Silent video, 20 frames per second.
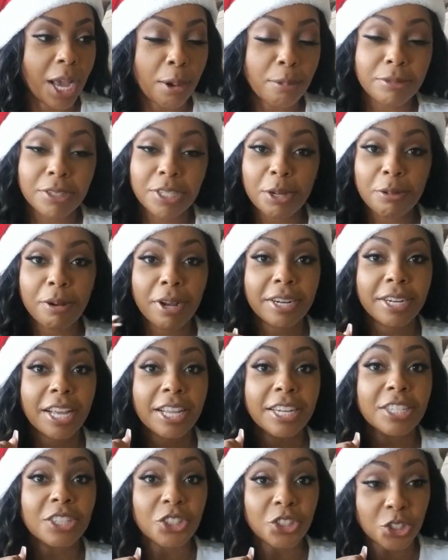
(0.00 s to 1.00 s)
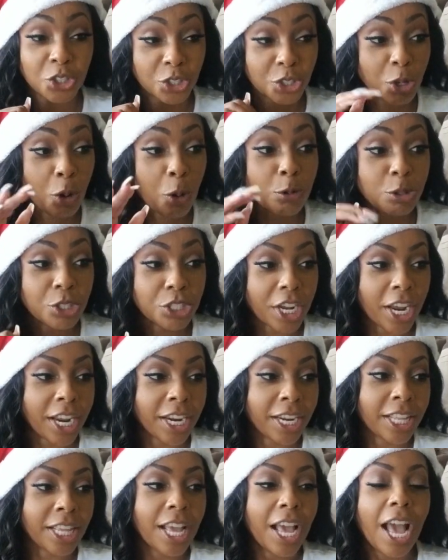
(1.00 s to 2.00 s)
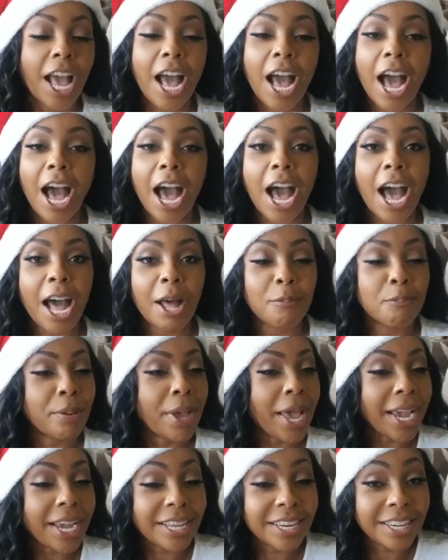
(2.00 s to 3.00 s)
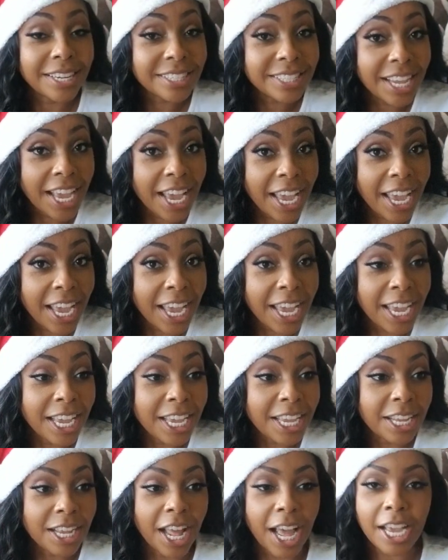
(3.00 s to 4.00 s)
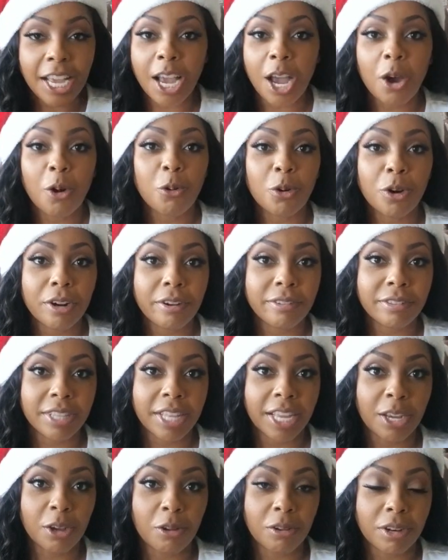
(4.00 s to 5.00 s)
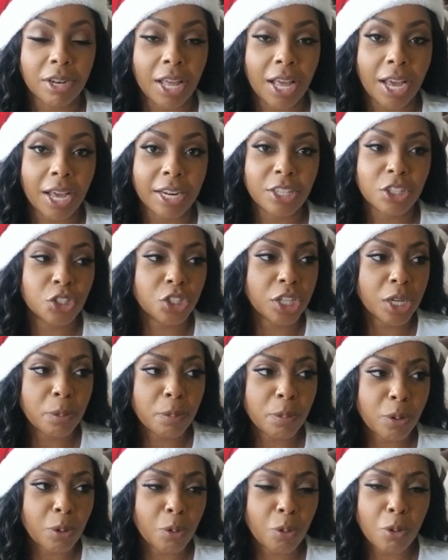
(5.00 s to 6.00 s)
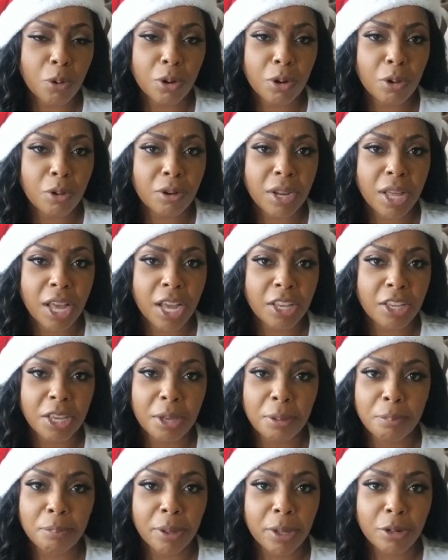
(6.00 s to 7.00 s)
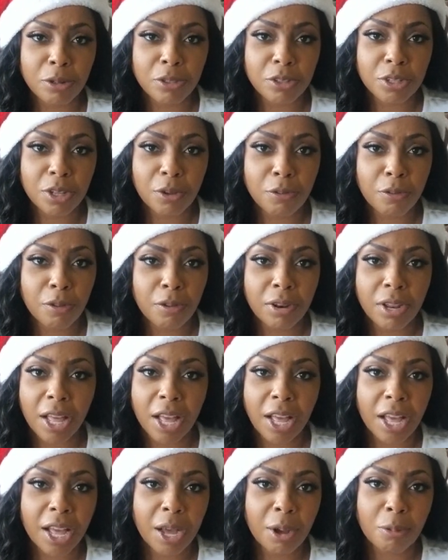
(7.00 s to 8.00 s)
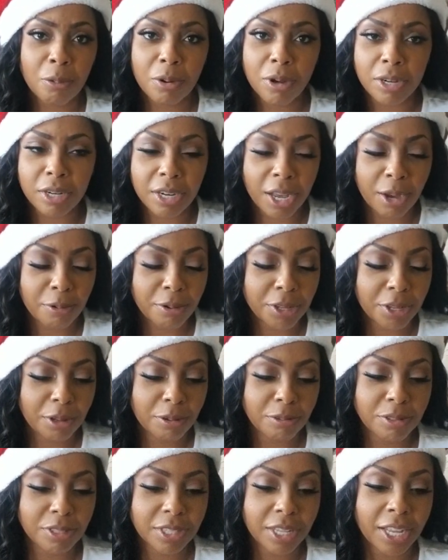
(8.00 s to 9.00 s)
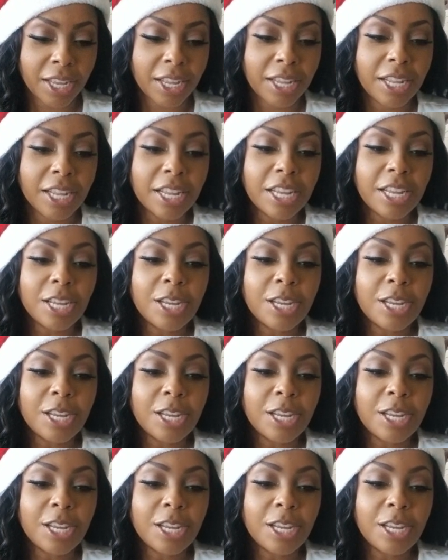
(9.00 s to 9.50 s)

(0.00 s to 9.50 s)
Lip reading: I'm telling you right now, this is so shady. Back in the day, I got order everything online. It's cheaper to order online. You get better stuff online, whatnot when it comes to that.